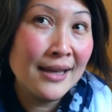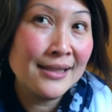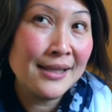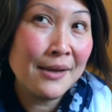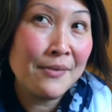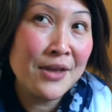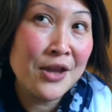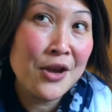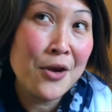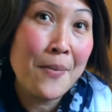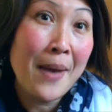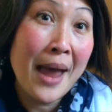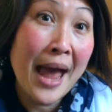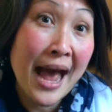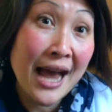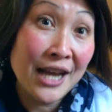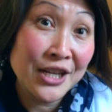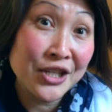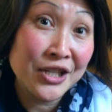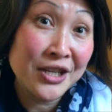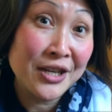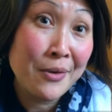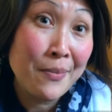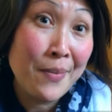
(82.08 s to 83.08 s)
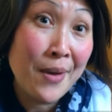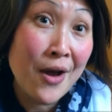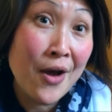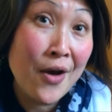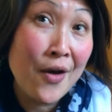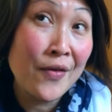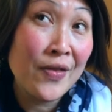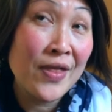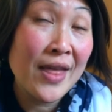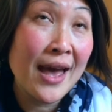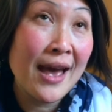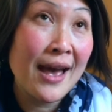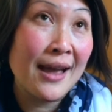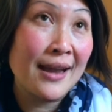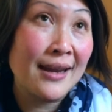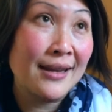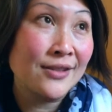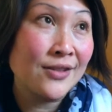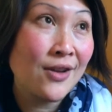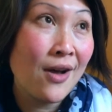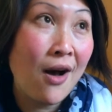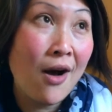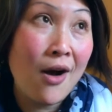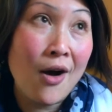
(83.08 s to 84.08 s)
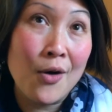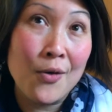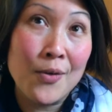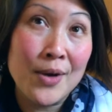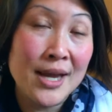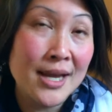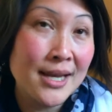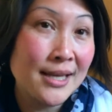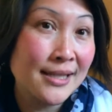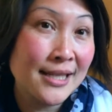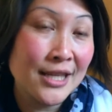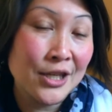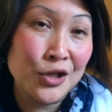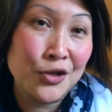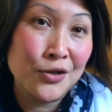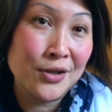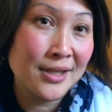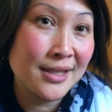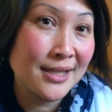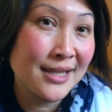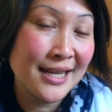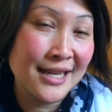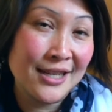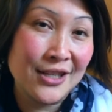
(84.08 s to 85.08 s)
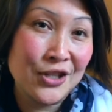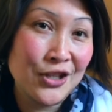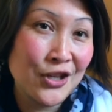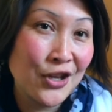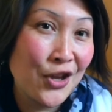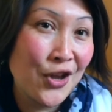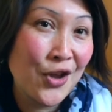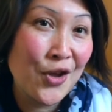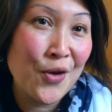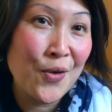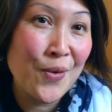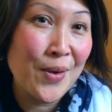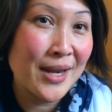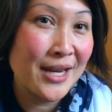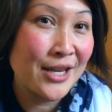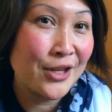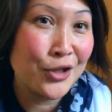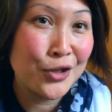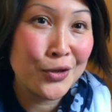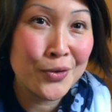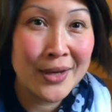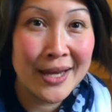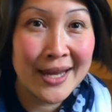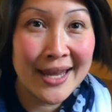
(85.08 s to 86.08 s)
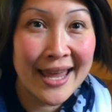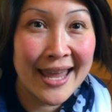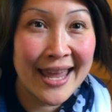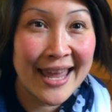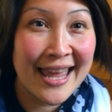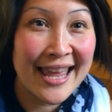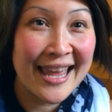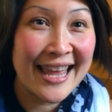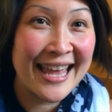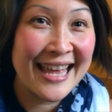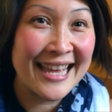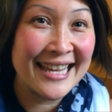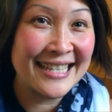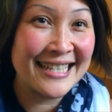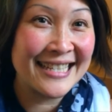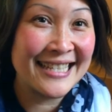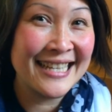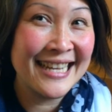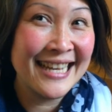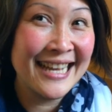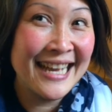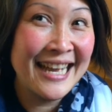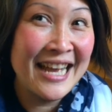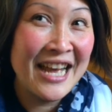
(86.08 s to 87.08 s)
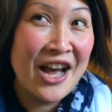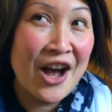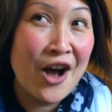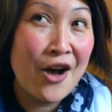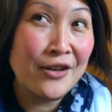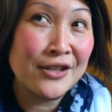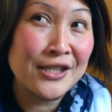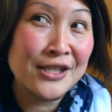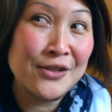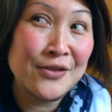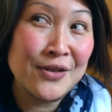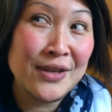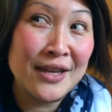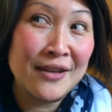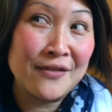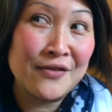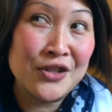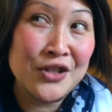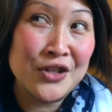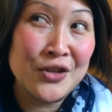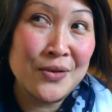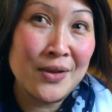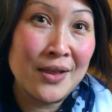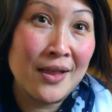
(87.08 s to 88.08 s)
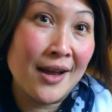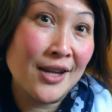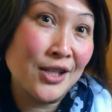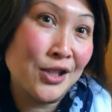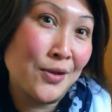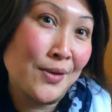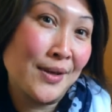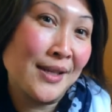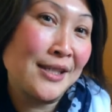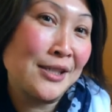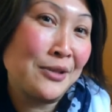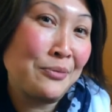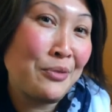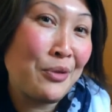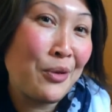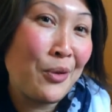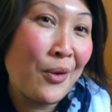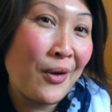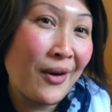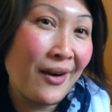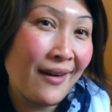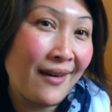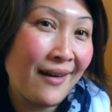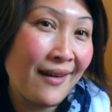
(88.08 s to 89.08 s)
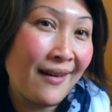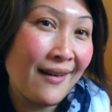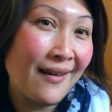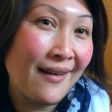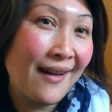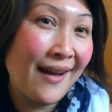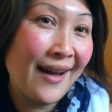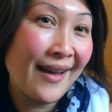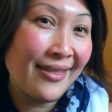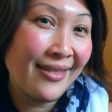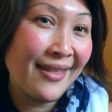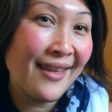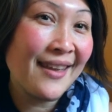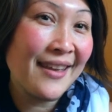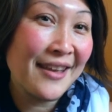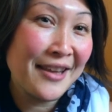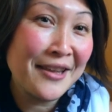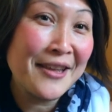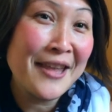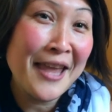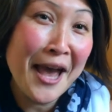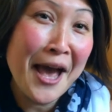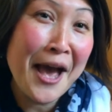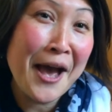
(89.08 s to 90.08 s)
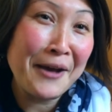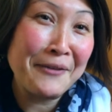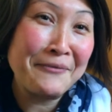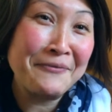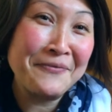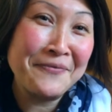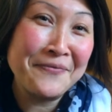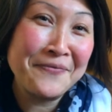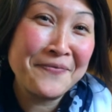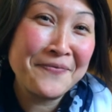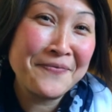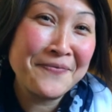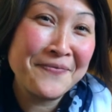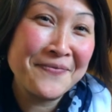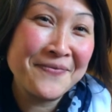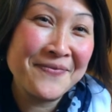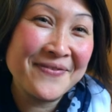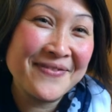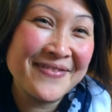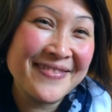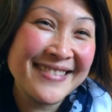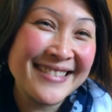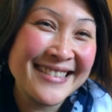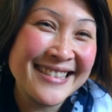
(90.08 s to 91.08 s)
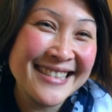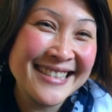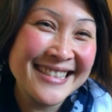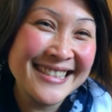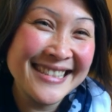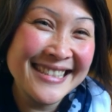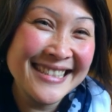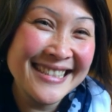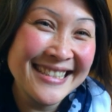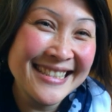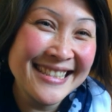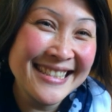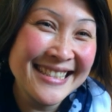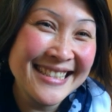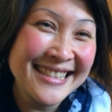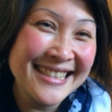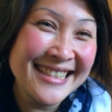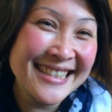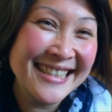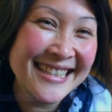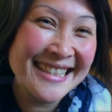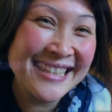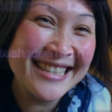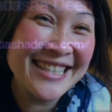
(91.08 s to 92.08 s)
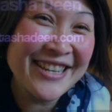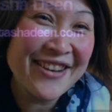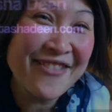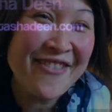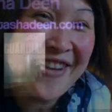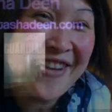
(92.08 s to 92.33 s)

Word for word: something you're passionate about that is always interesting to you and intriguing and also gives you a lot to explore, I think. Yeah. That's perfect. Thank you so much.